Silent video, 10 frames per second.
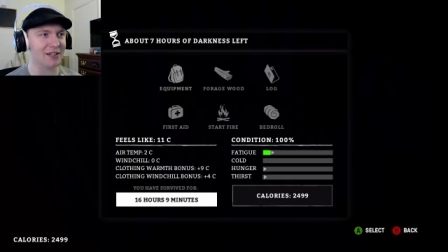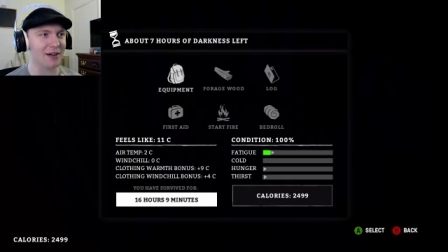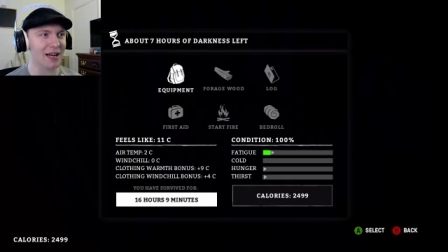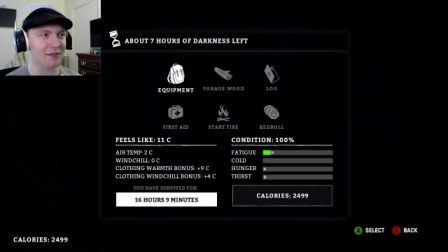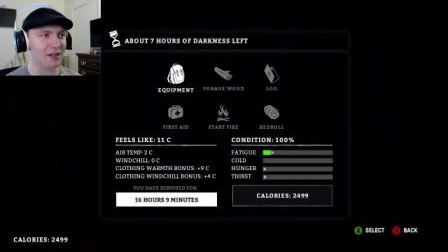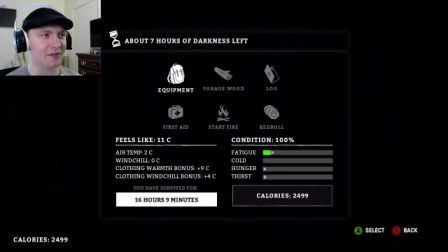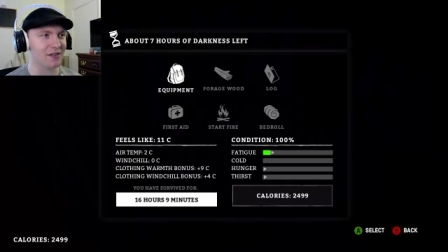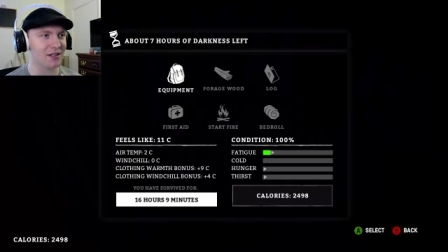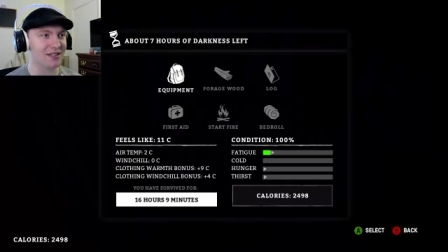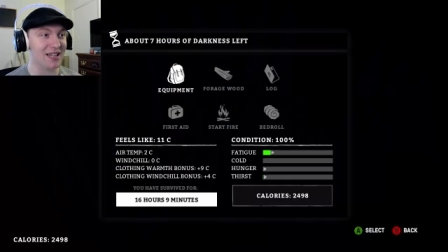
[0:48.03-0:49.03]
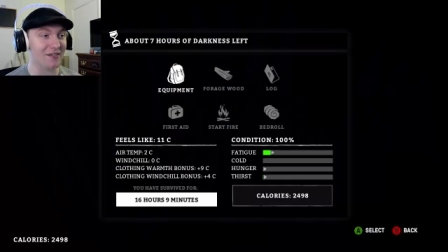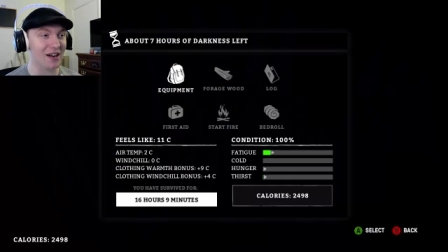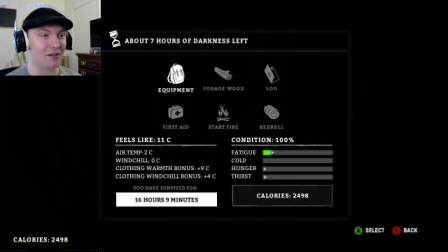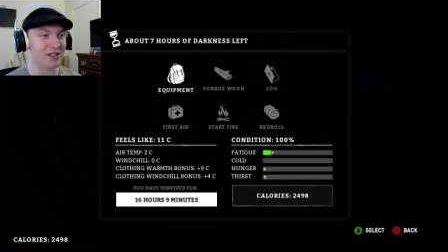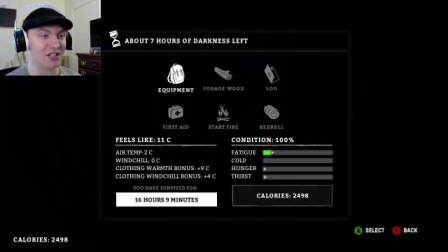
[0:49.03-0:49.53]
do I have left? Seven
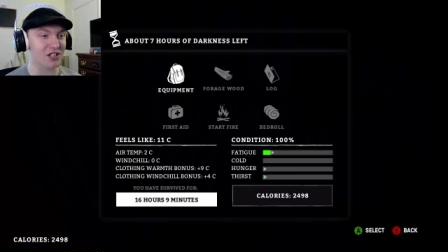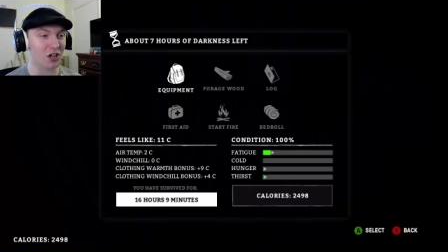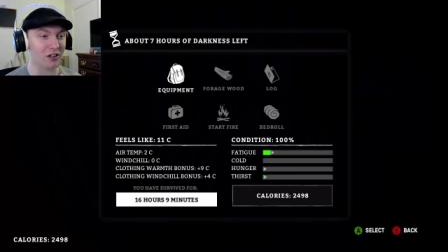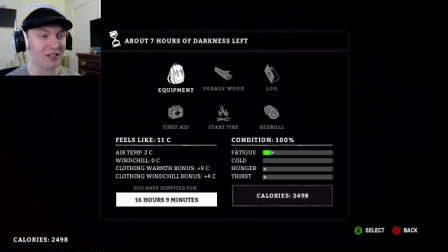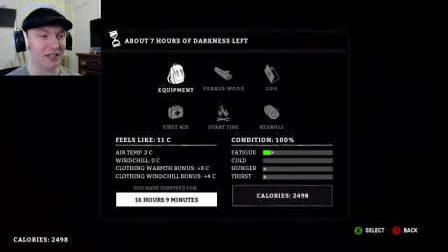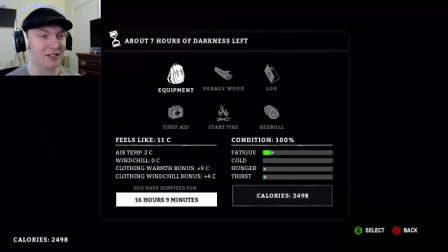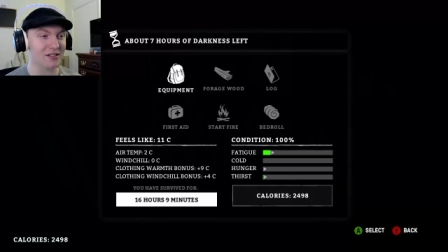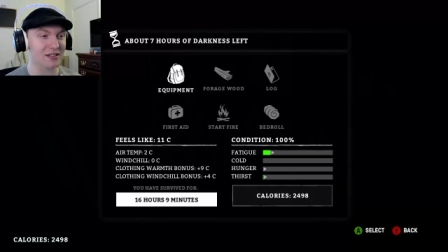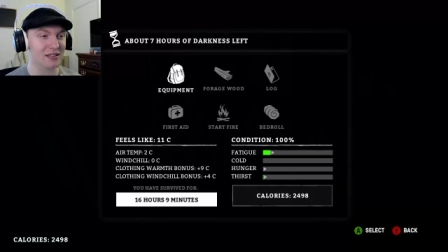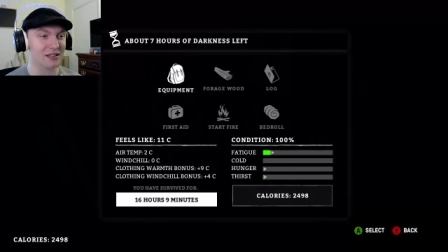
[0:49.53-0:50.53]
hours of darkness.